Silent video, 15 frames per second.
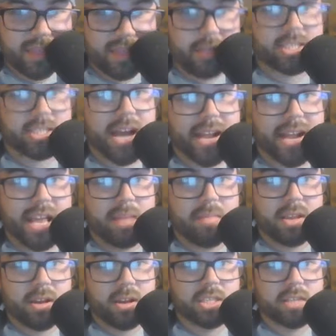They're signing it
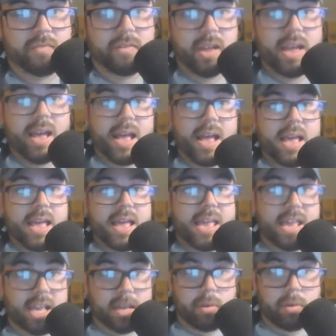because if
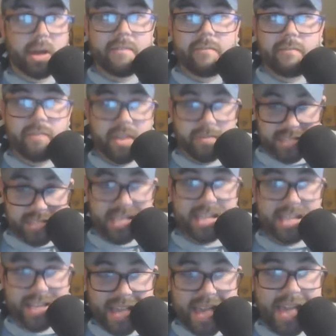he can play
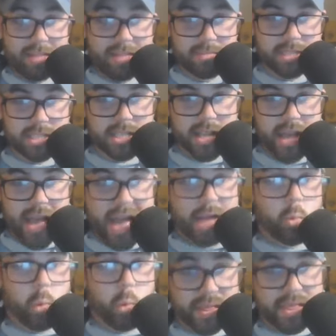15 games
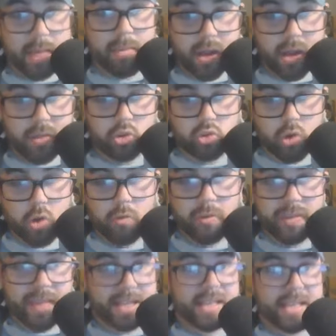and win them another
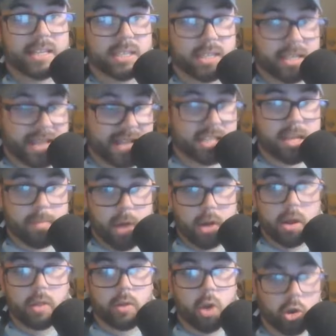trophy that gets them
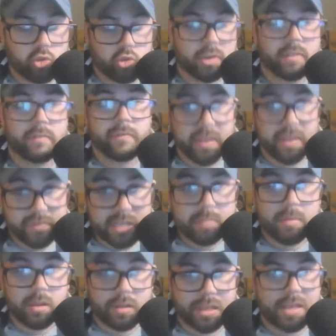another $150
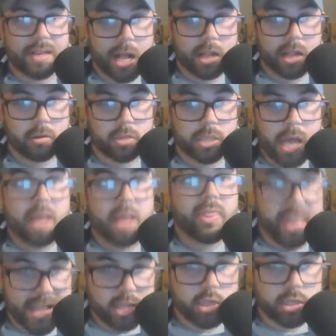million,
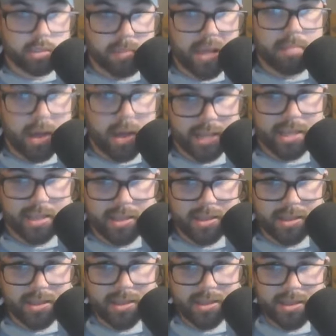they just made money.
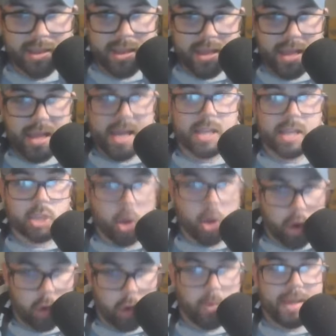It's
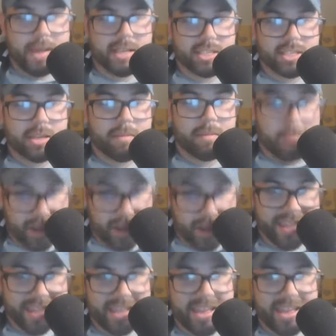always money.